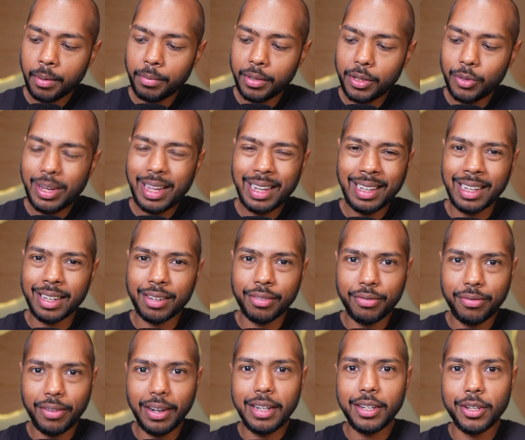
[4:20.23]
But you can't
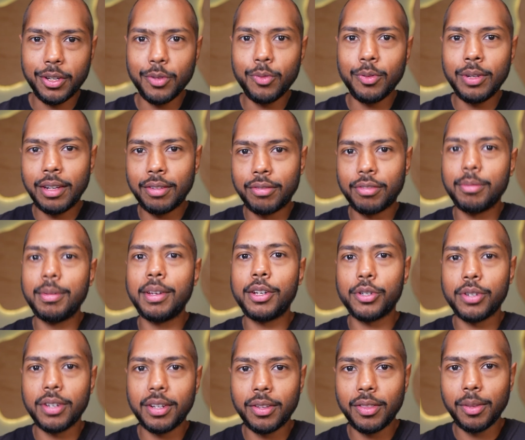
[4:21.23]
fine tune
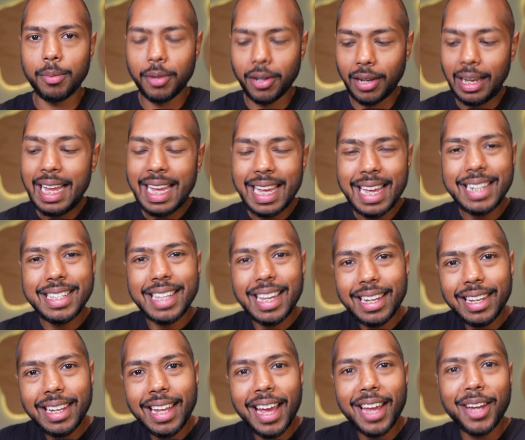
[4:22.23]
information into the model. It is a
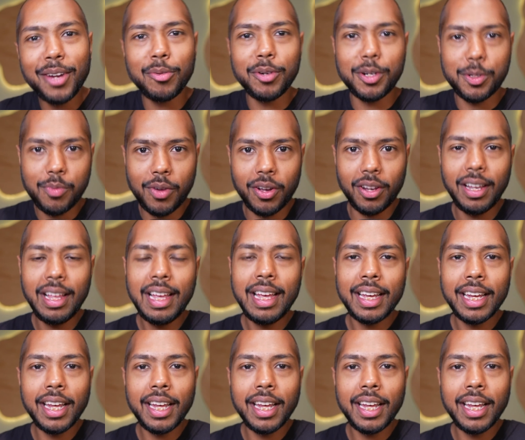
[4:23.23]
language model.